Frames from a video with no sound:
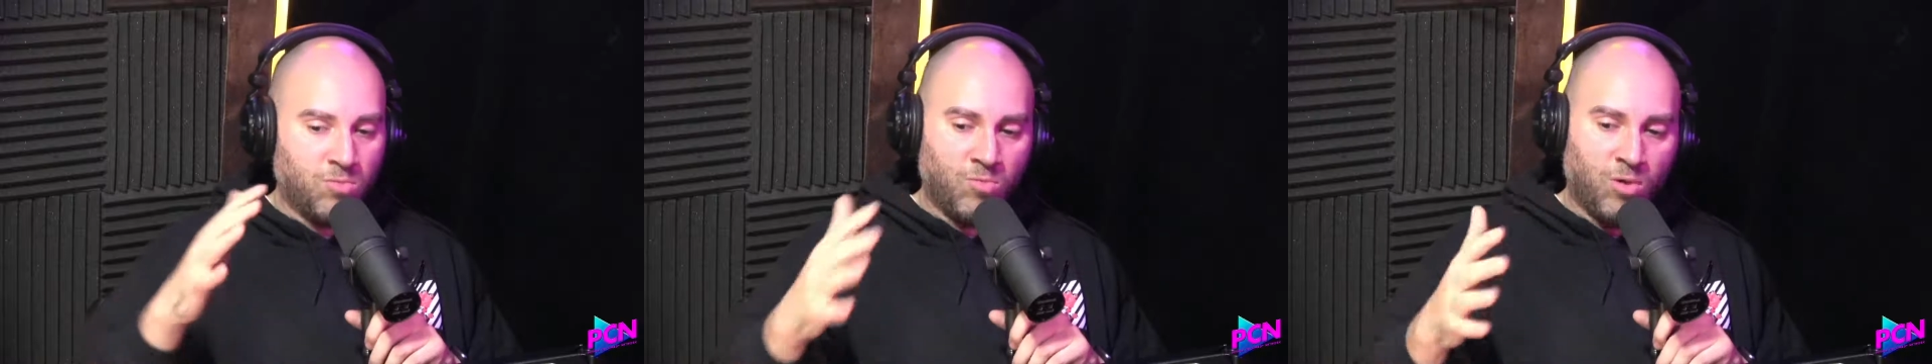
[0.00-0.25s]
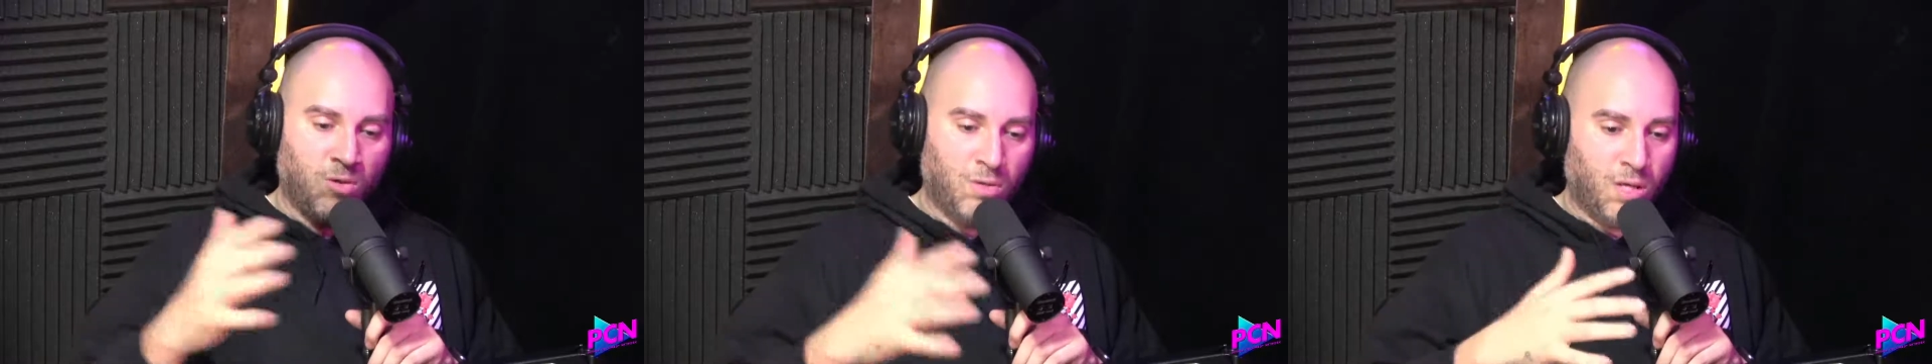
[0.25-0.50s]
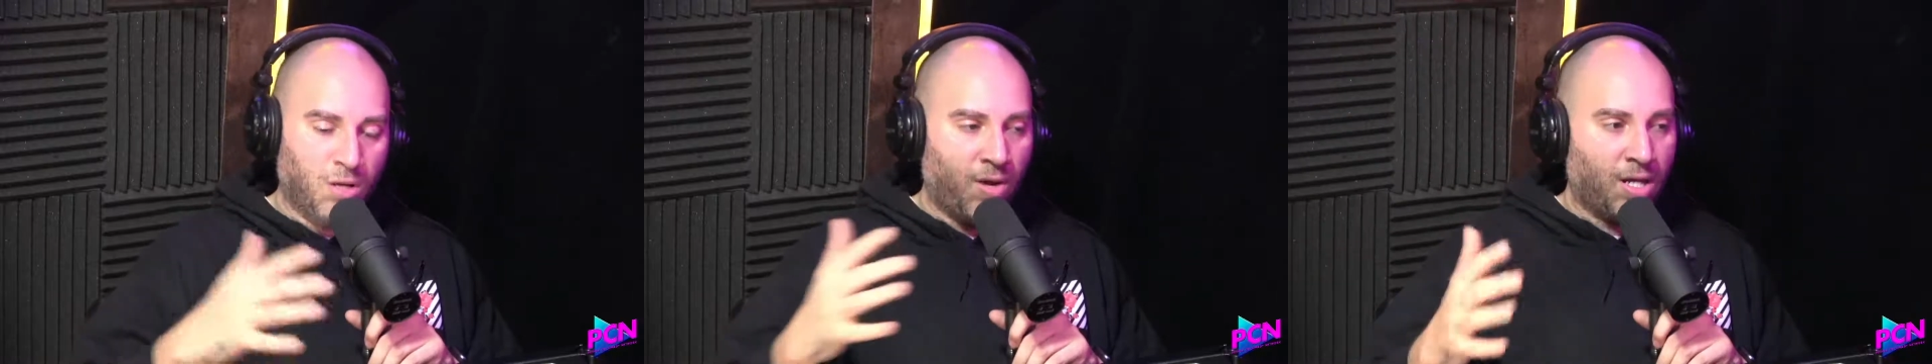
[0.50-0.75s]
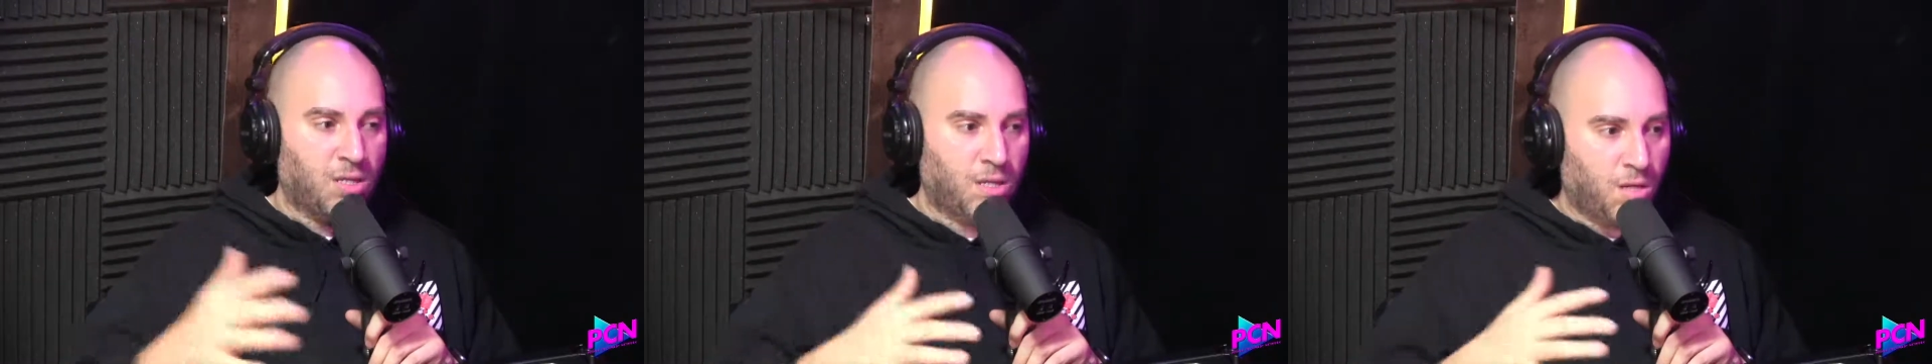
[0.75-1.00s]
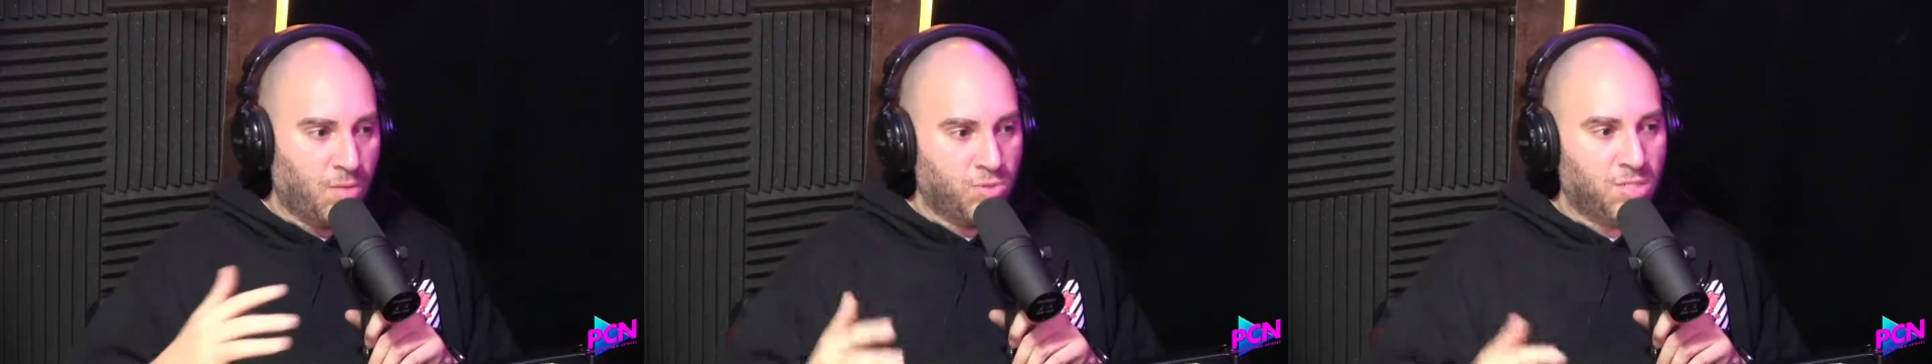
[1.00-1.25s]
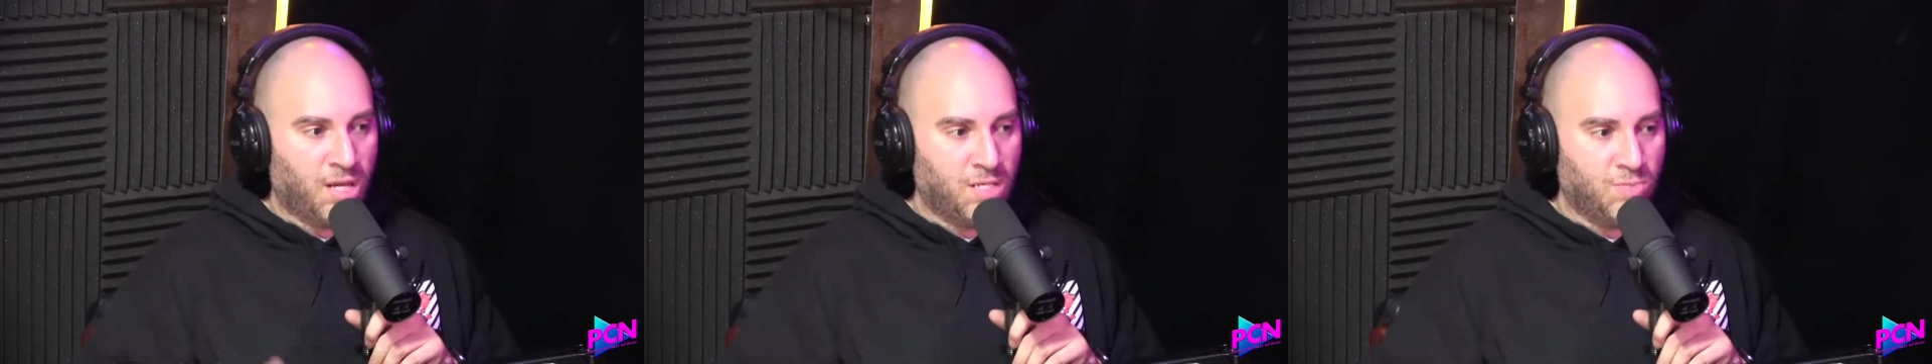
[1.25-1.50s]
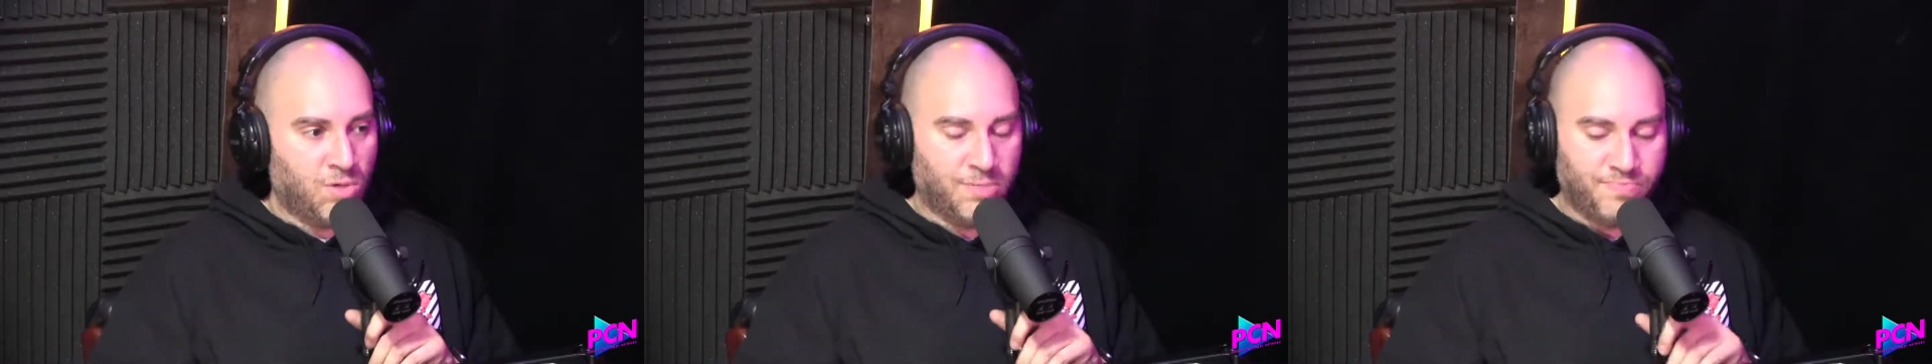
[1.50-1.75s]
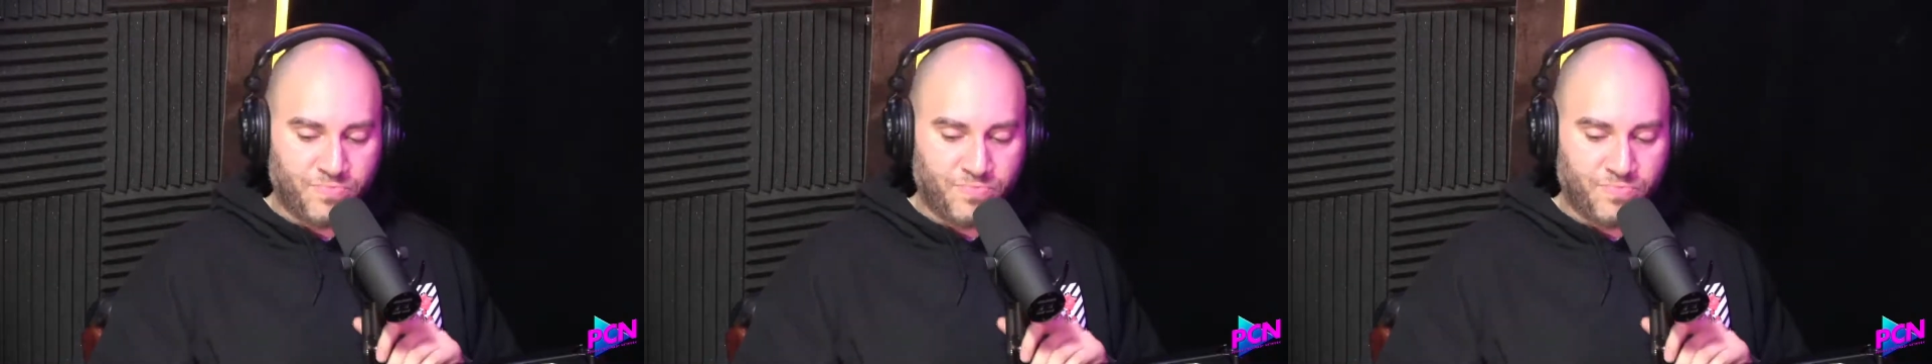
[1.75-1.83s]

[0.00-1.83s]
we interacted a couple times, but